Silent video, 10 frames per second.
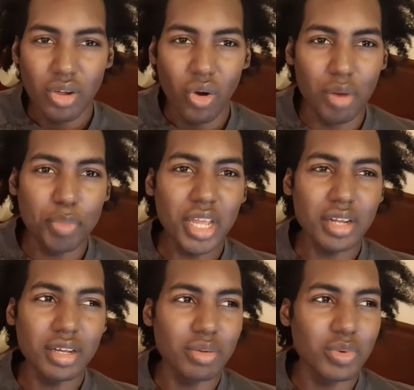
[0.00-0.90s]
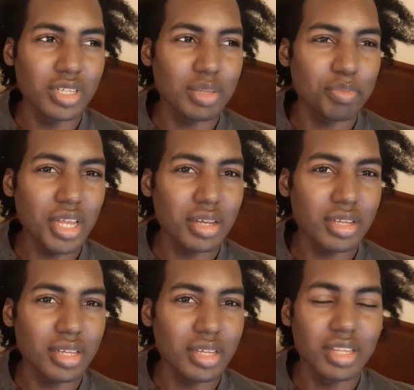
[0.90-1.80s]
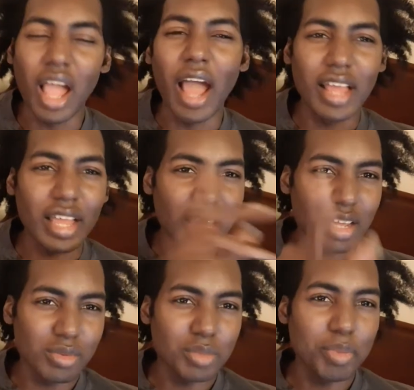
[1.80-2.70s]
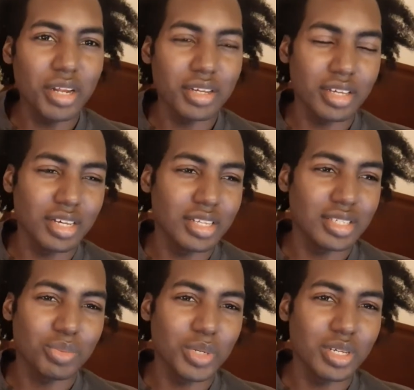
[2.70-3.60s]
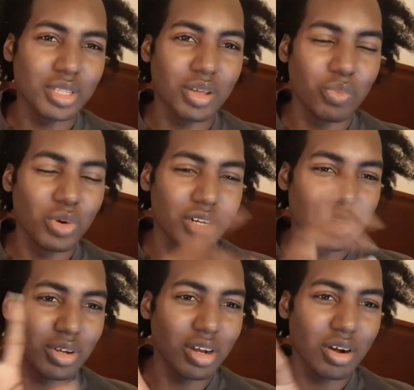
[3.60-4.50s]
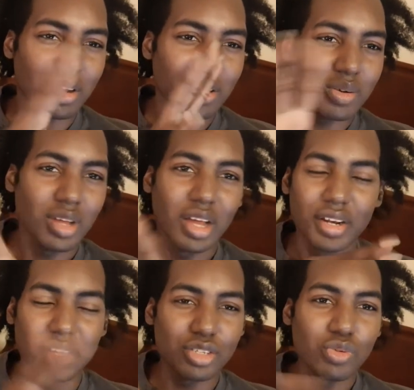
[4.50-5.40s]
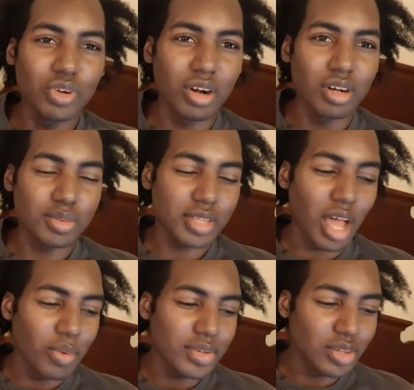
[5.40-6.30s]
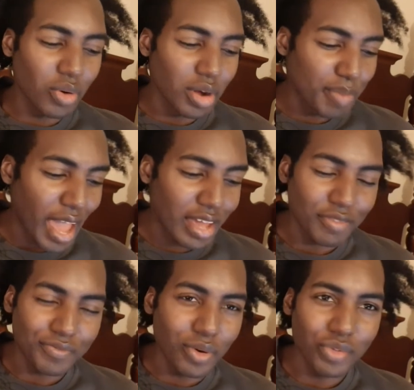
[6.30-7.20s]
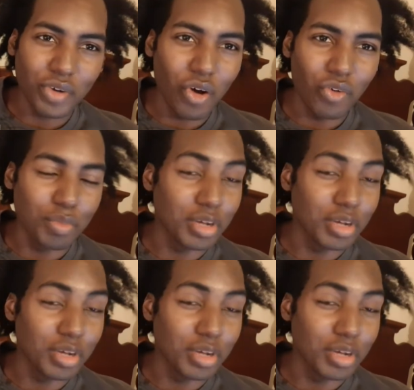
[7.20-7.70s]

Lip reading: or Peter, was it Peter Guns? I think it was Peter Guns as well, the two girls was always going back and forth over.